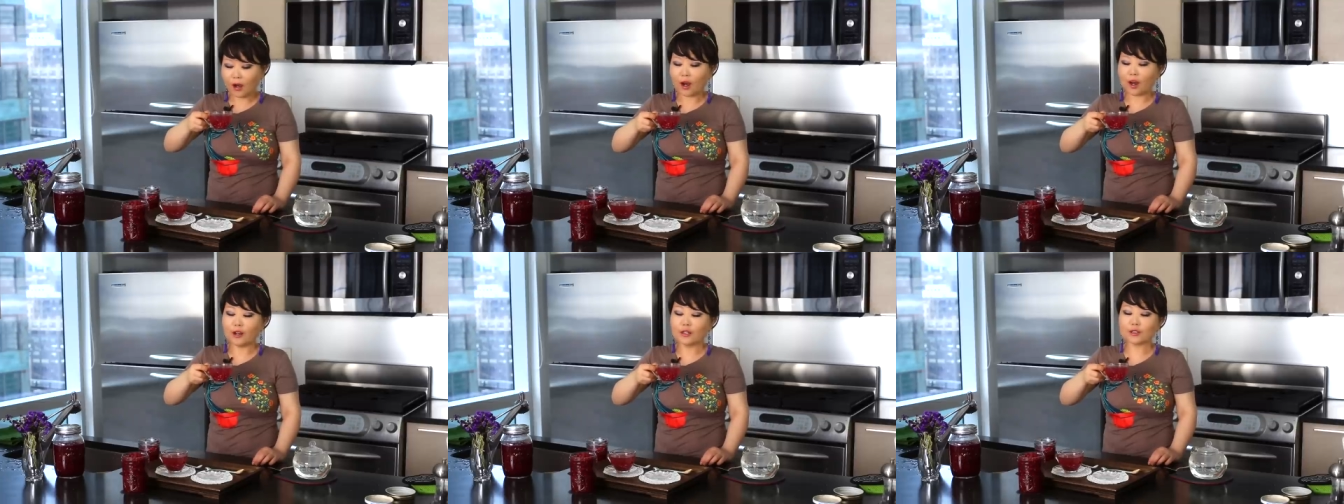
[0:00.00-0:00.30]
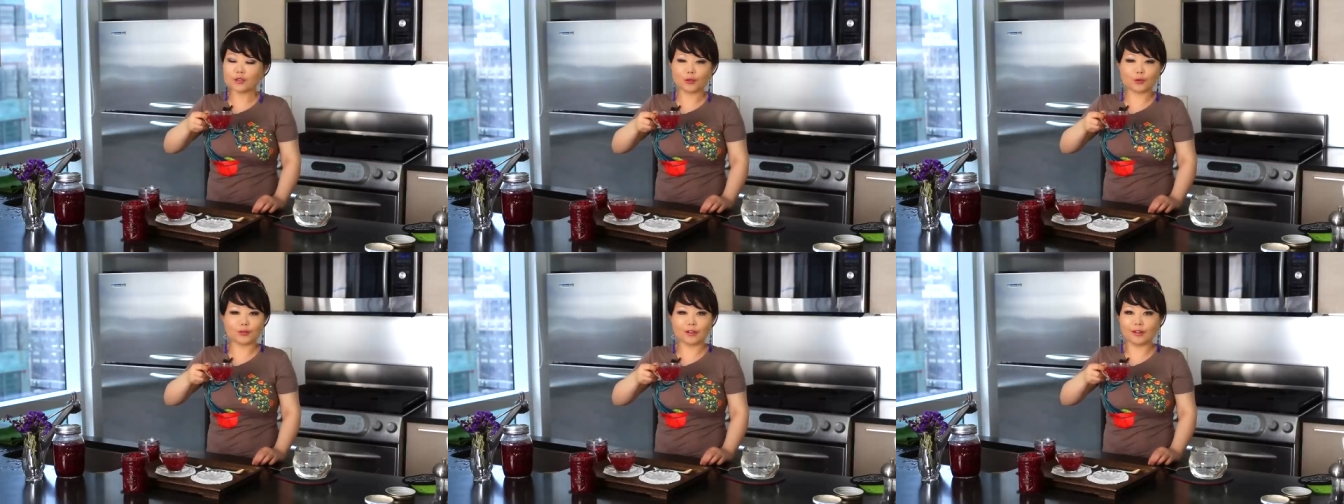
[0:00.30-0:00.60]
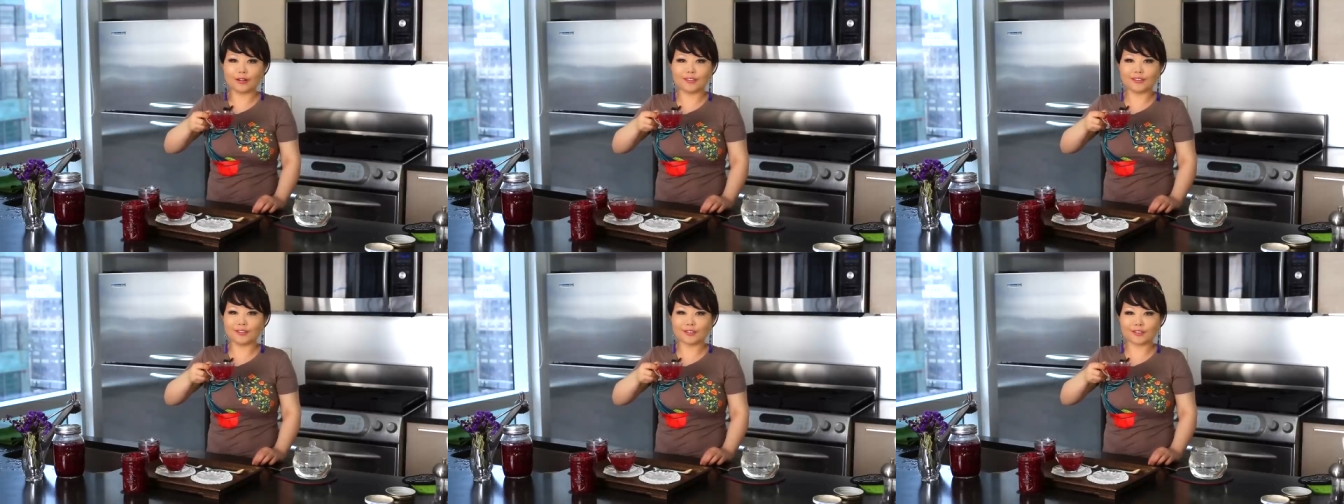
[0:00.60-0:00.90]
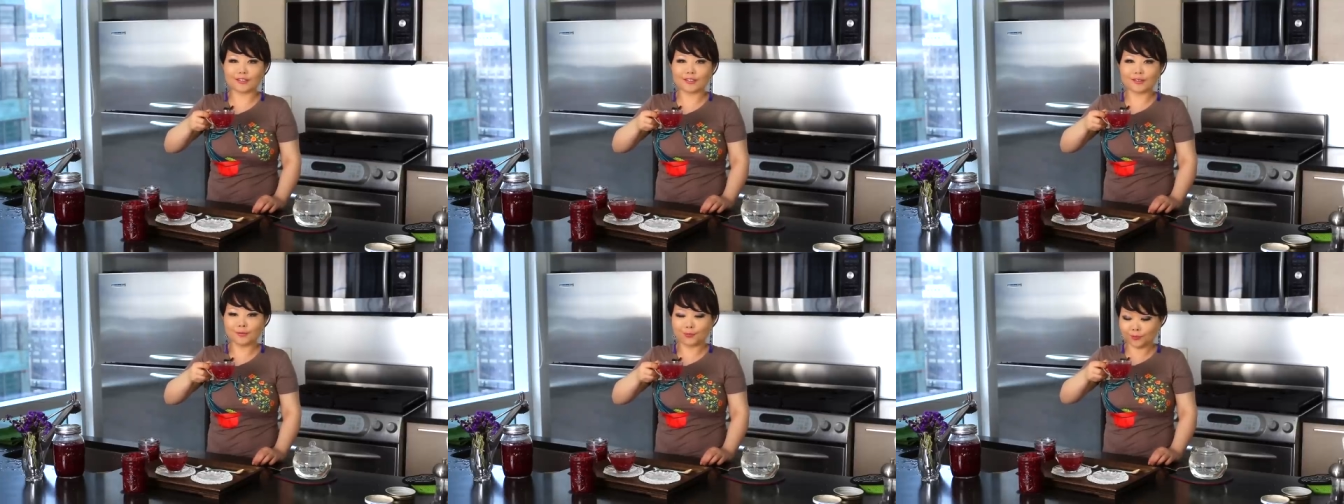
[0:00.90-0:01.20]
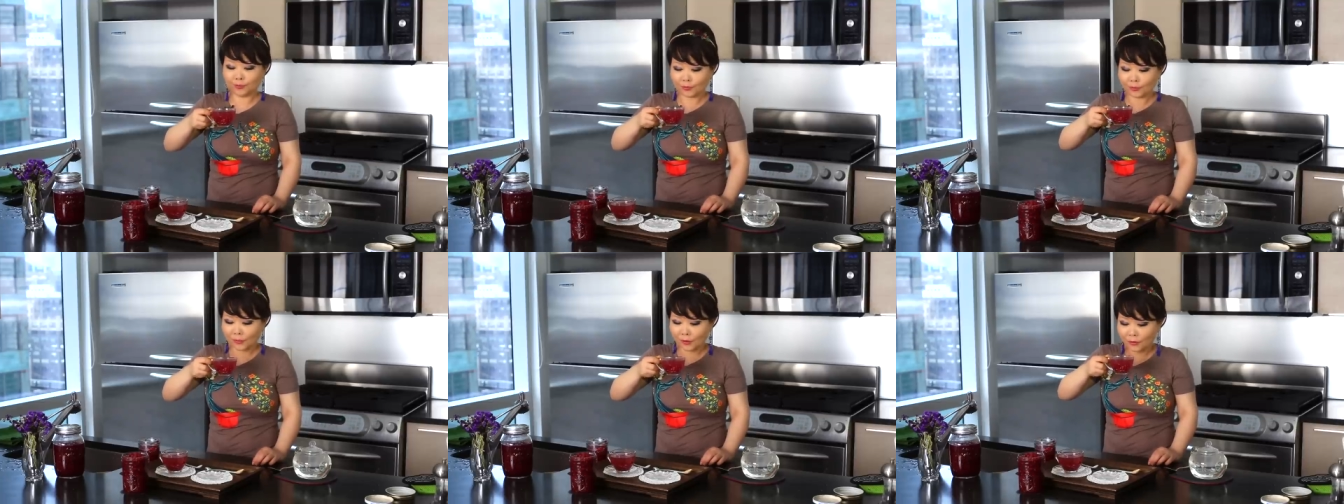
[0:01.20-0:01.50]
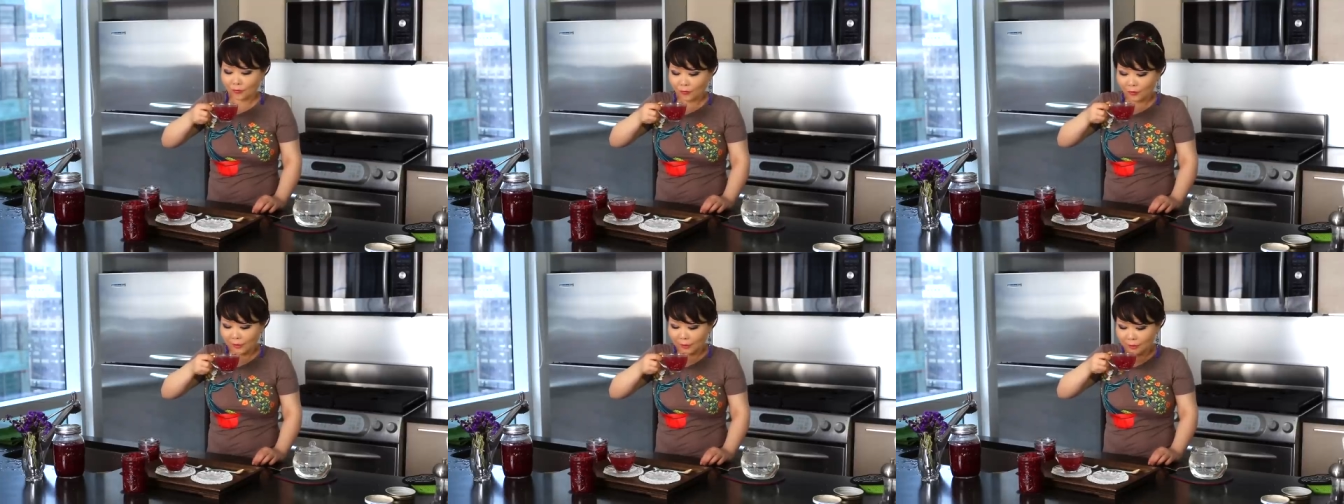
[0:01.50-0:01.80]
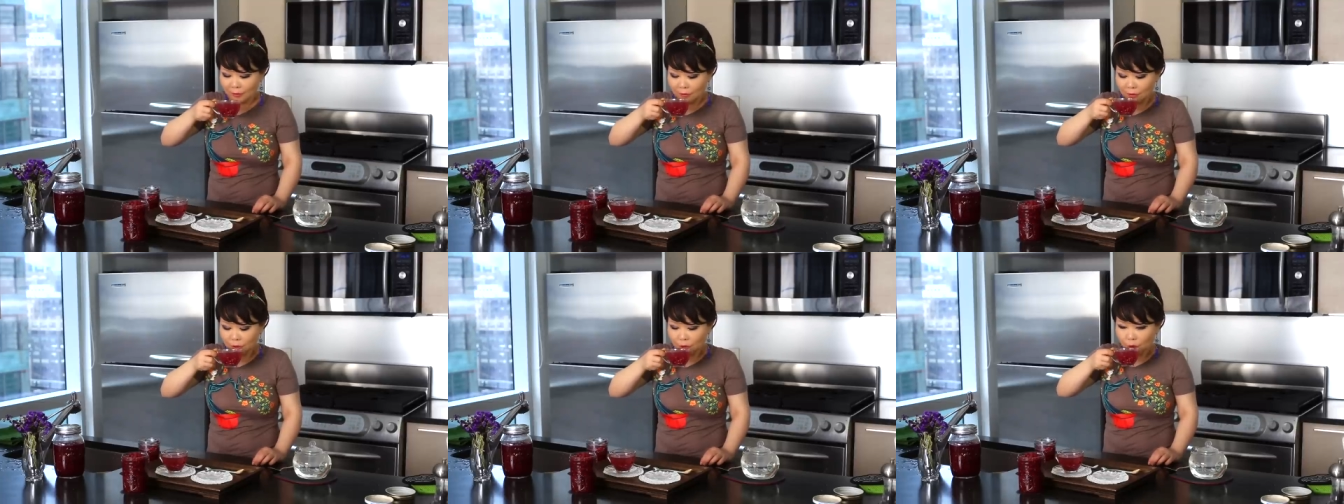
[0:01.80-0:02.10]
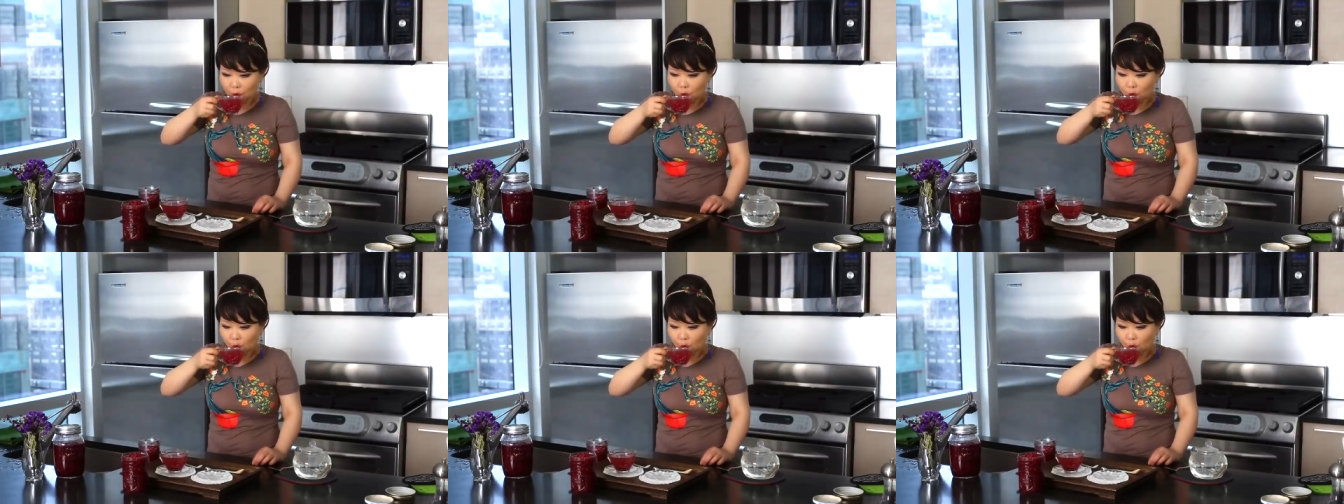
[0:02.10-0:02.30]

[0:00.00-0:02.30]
oh so delicious. Very good.